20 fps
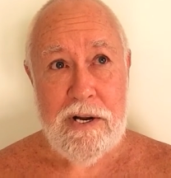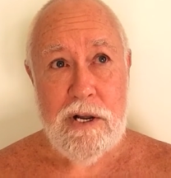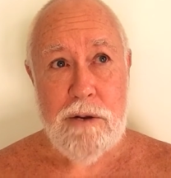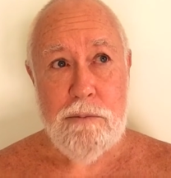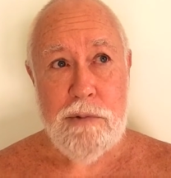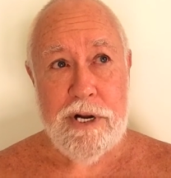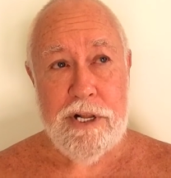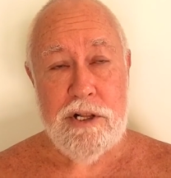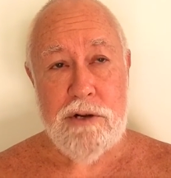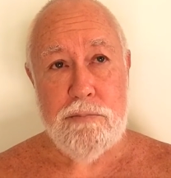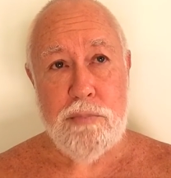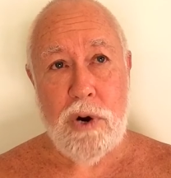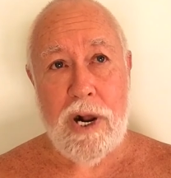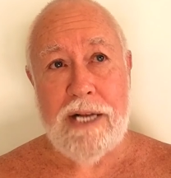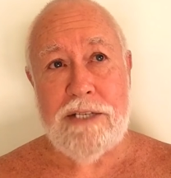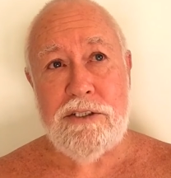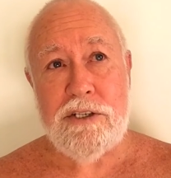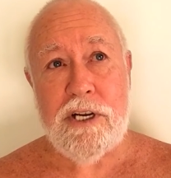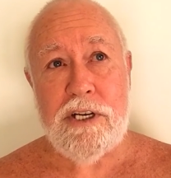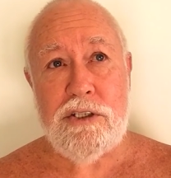But in the
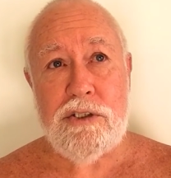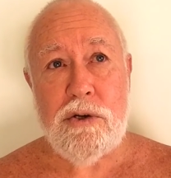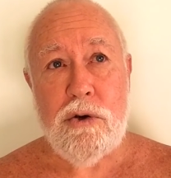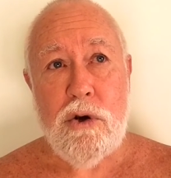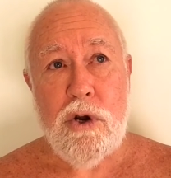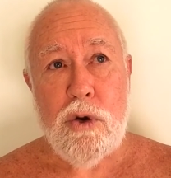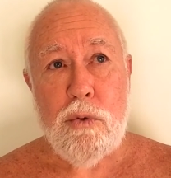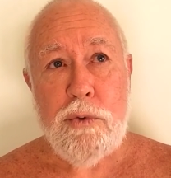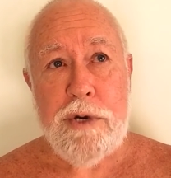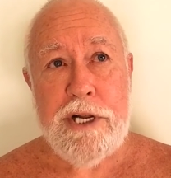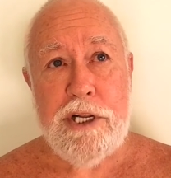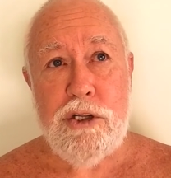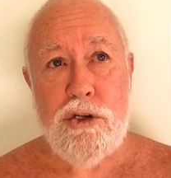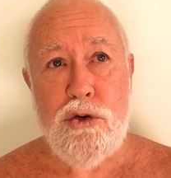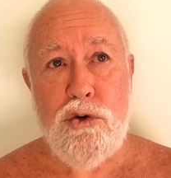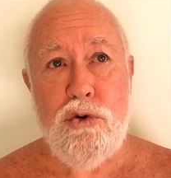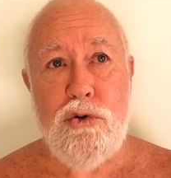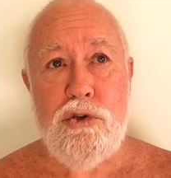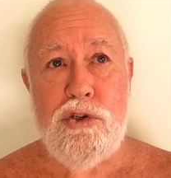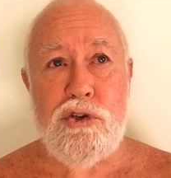process, we
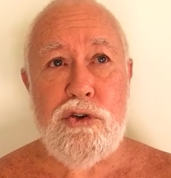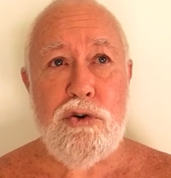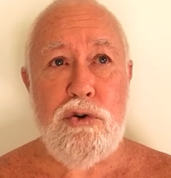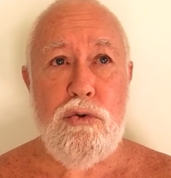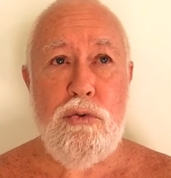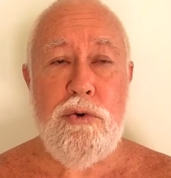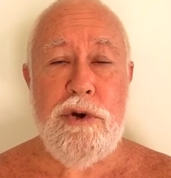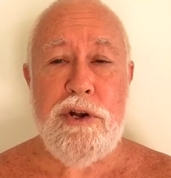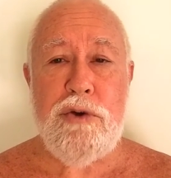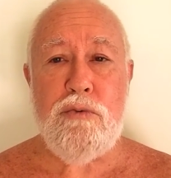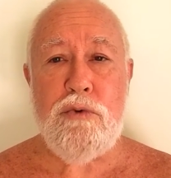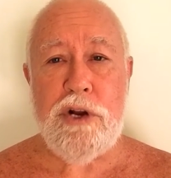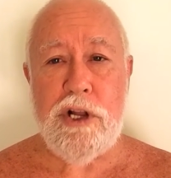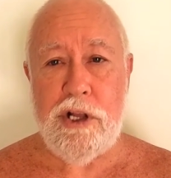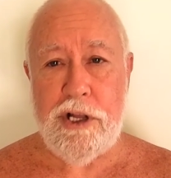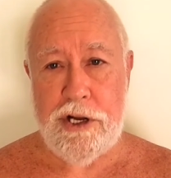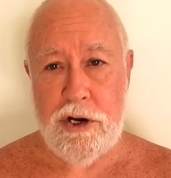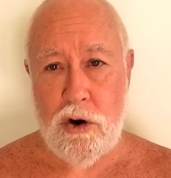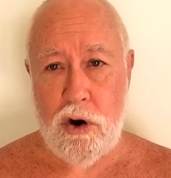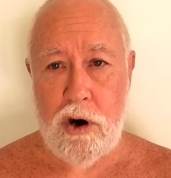lose who we
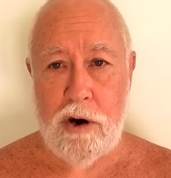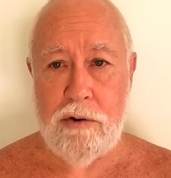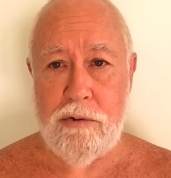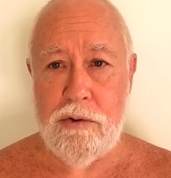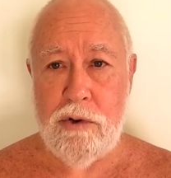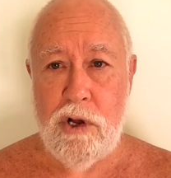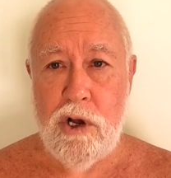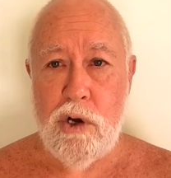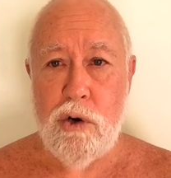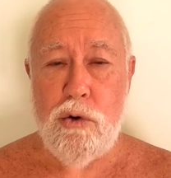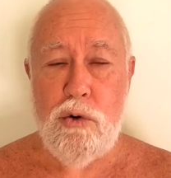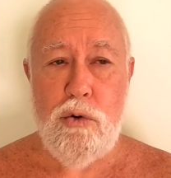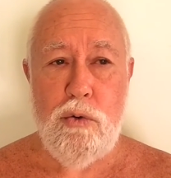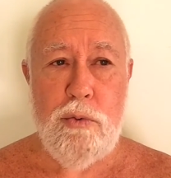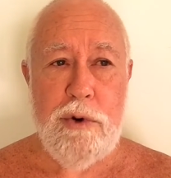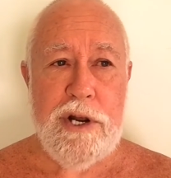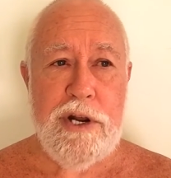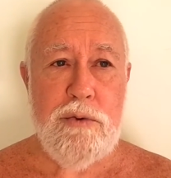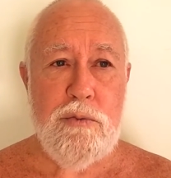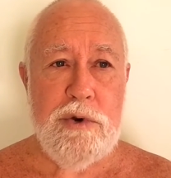really are, who
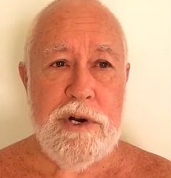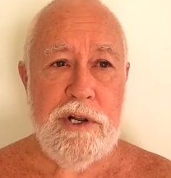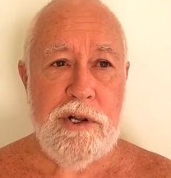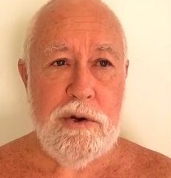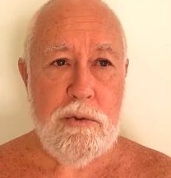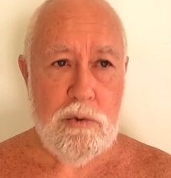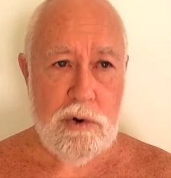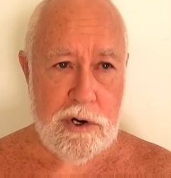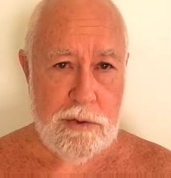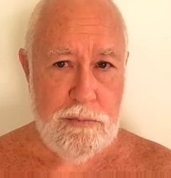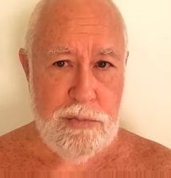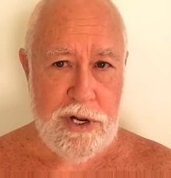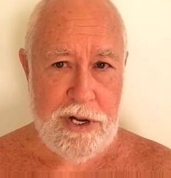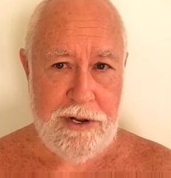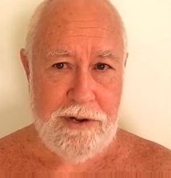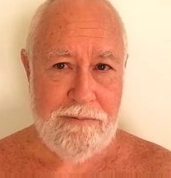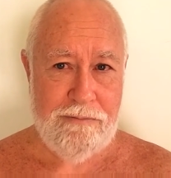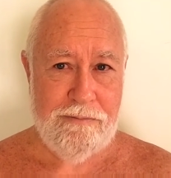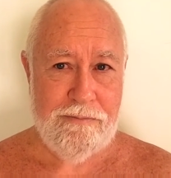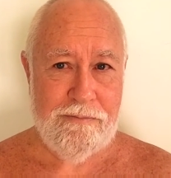we really want to be.
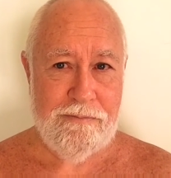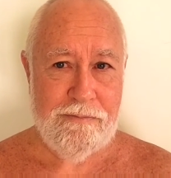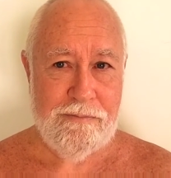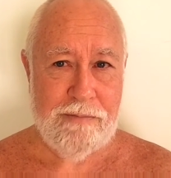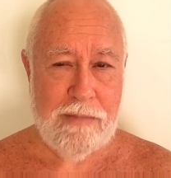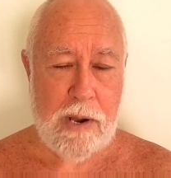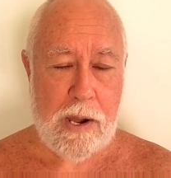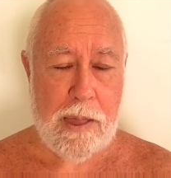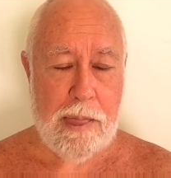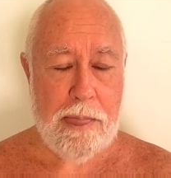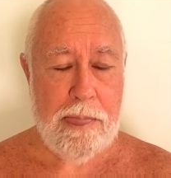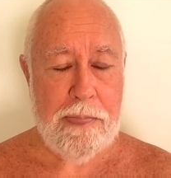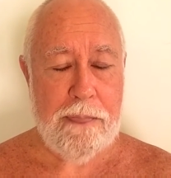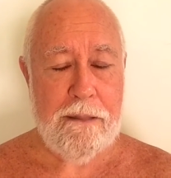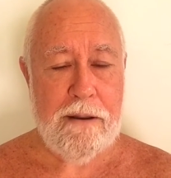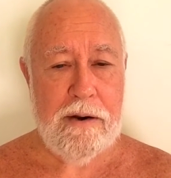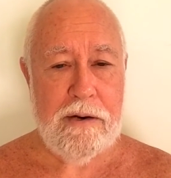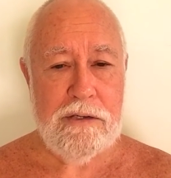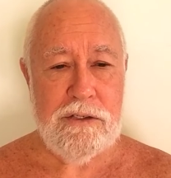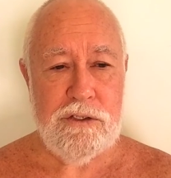
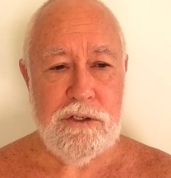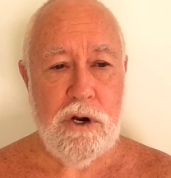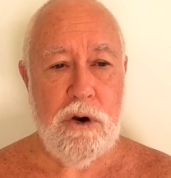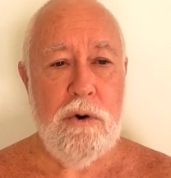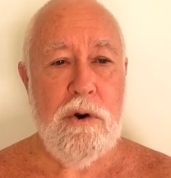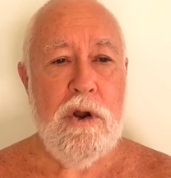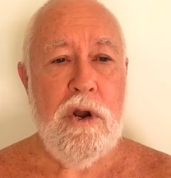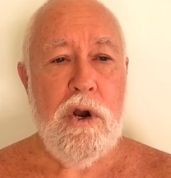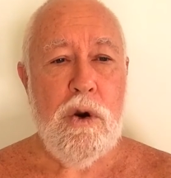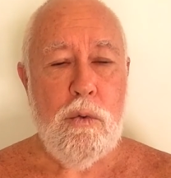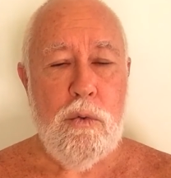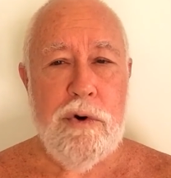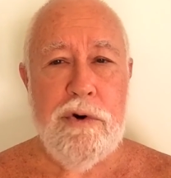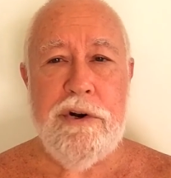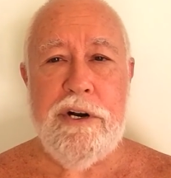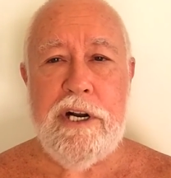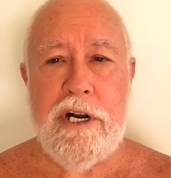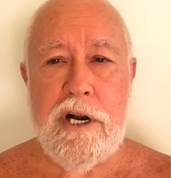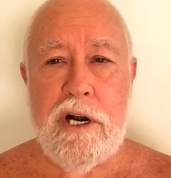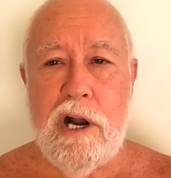So we're
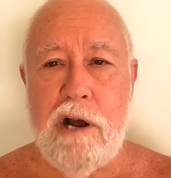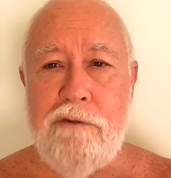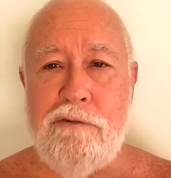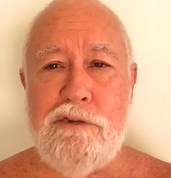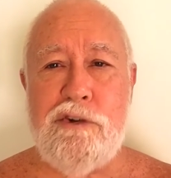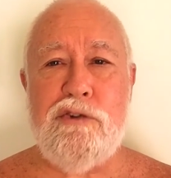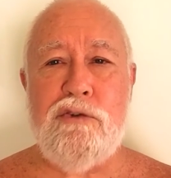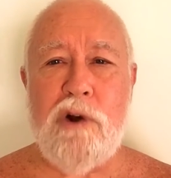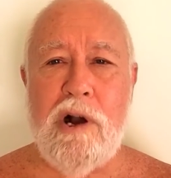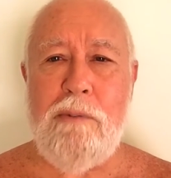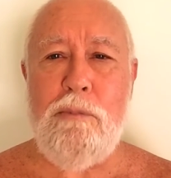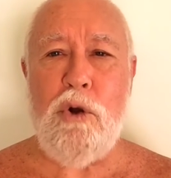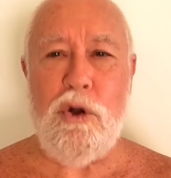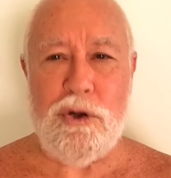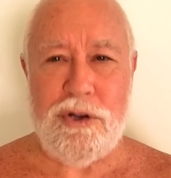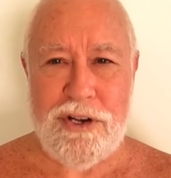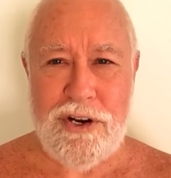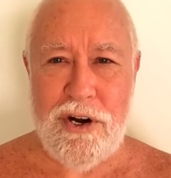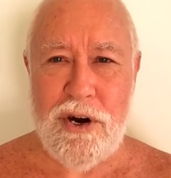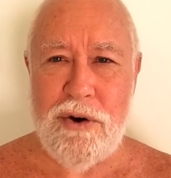in enough
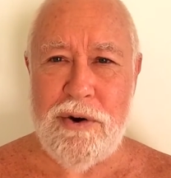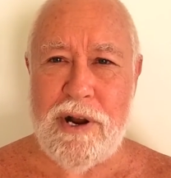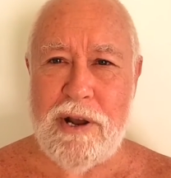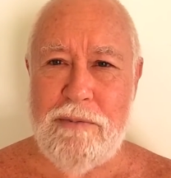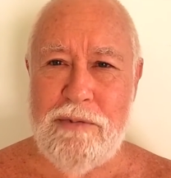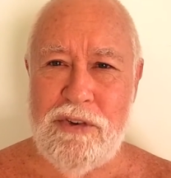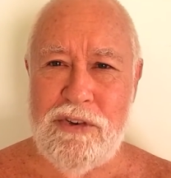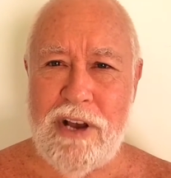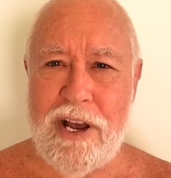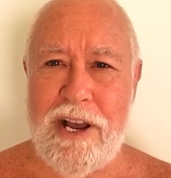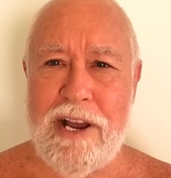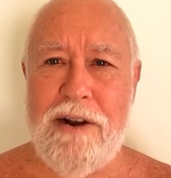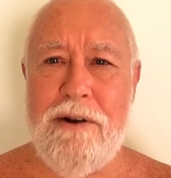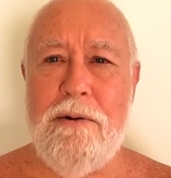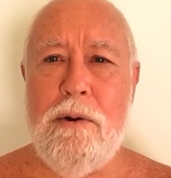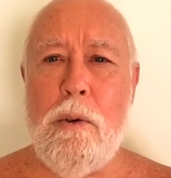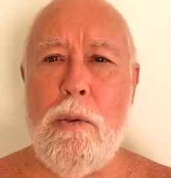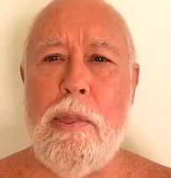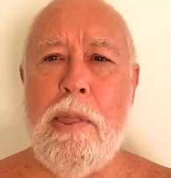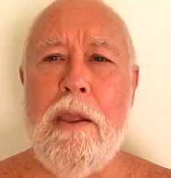trouble, you know what I'm saying?